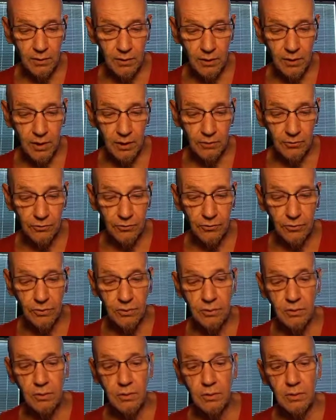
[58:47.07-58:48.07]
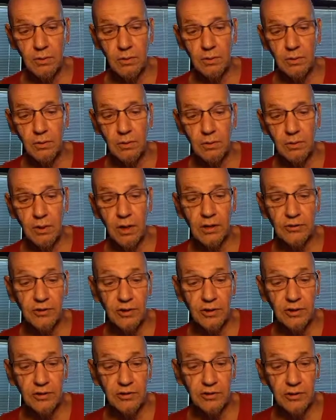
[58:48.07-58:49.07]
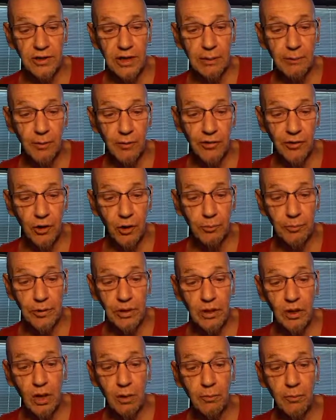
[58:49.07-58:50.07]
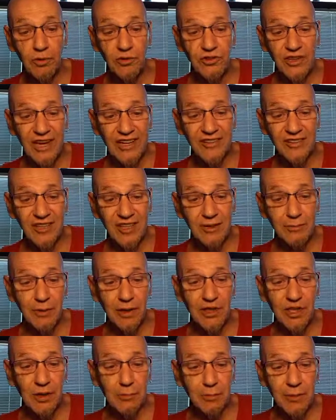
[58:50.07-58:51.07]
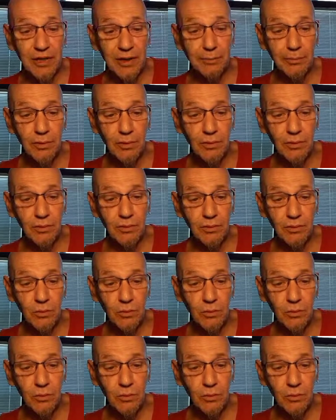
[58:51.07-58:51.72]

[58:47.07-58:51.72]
Because, like I said, chemotherapy, almost 18 million people.